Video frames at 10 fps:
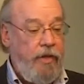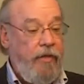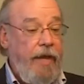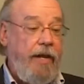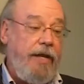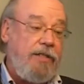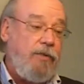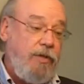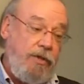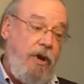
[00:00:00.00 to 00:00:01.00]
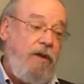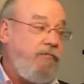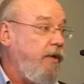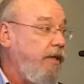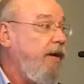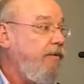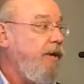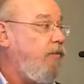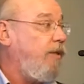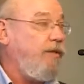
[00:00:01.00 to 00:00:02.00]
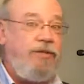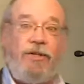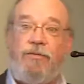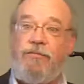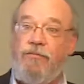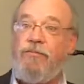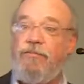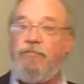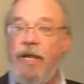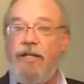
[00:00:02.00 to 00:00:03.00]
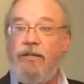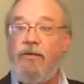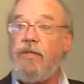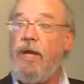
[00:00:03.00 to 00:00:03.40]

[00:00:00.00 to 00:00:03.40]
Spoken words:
Now that actually was an offering. That wasn't just paying the dues.